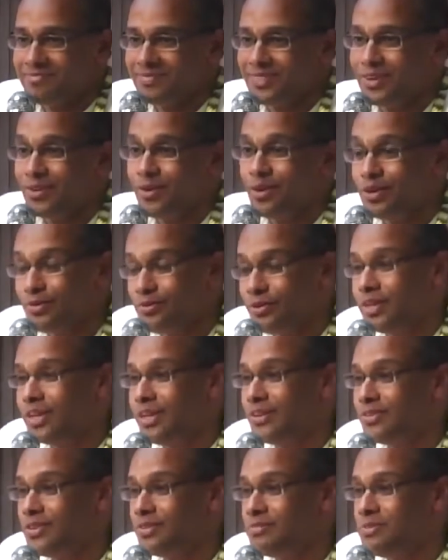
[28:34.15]

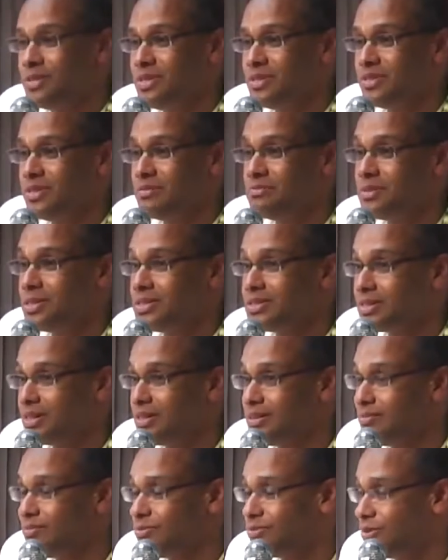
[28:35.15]
Glorification means it must
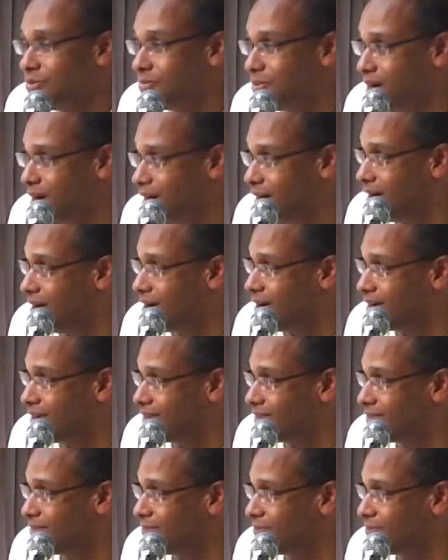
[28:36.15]
come from the heart.